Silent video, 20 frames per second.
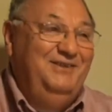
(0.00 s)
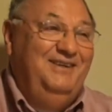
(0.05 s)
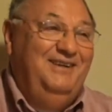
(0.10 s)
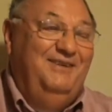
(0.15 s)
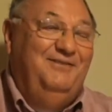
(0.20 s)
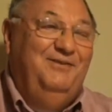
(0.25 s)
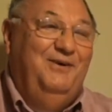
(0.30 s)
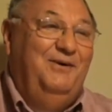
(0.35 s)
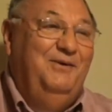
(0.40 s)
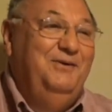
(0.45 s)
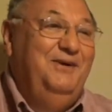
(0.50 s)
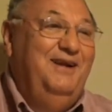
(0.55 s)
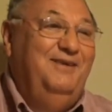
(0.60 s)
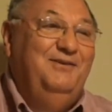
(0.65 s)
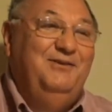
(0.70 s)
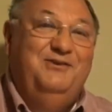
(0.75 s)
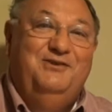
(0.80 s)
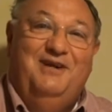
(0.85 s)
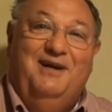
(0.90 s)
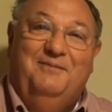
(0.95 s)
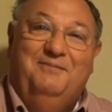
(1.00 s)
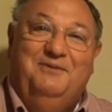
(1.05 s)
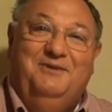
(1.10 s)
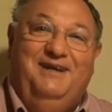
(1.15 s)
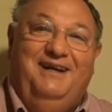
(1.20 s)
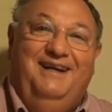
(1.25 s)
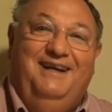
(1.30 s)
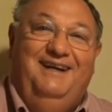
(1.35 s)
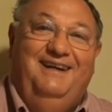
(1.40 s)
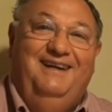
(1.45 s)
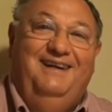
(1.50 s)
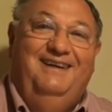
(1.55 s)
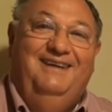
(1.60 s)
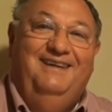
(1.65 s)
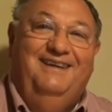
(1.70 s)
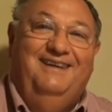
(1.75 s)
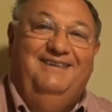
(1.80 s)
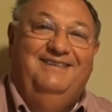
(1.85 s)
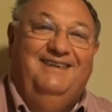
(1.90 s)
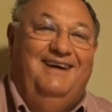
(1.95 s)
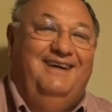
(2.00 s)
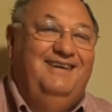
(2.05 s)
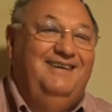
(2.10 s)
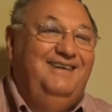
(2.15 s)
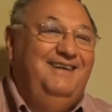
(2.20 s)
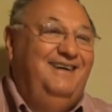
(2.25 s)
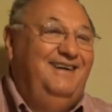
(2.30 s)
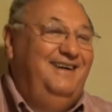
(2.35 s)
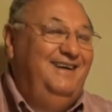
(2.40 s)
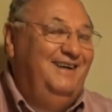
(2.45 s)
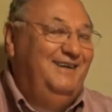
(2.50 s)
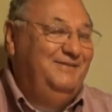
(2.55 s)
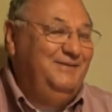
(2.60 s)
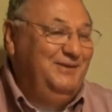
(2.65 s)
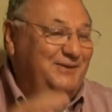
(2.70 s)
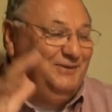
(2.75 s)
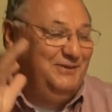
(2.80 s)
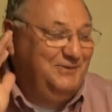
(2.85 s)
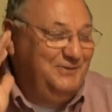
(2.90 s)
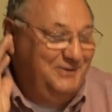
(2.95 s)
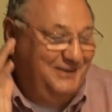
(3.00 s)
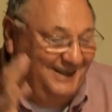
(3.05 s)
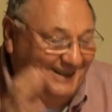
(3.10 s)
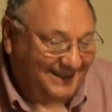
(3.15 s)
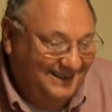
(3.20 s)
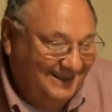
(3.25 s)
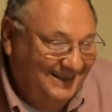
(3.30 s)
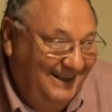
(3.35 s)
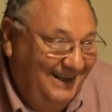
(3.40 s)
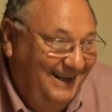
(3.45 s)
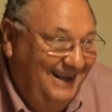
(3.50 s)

The phone never stopped ringing. The secretary almost quit.